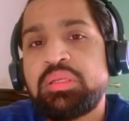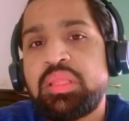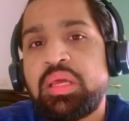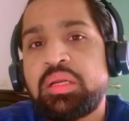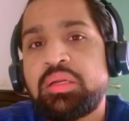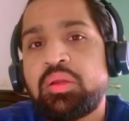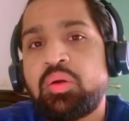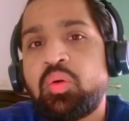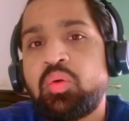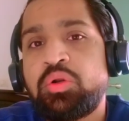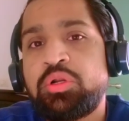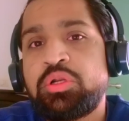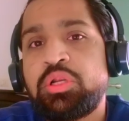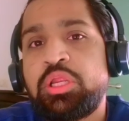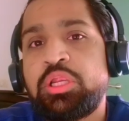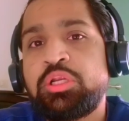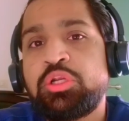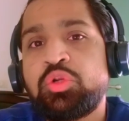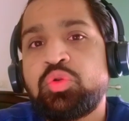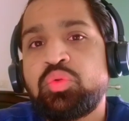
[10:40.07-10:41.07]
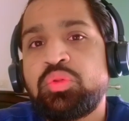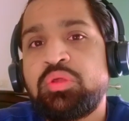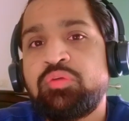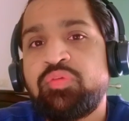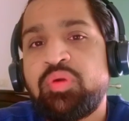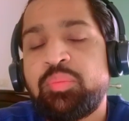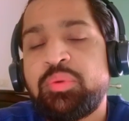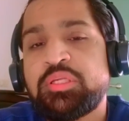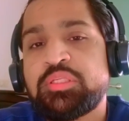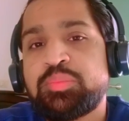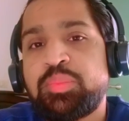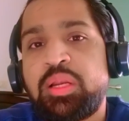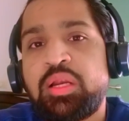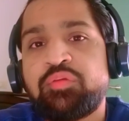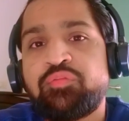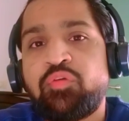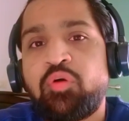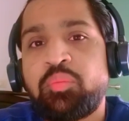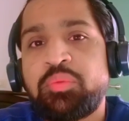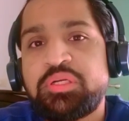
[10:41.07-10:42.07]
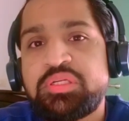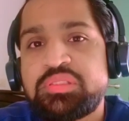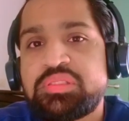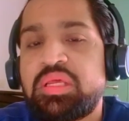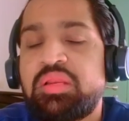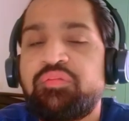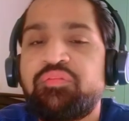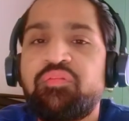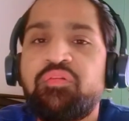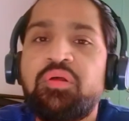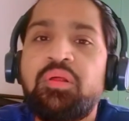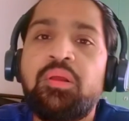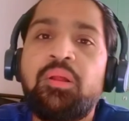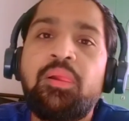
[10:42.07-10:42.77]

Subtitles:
that on into the Webex platform itself.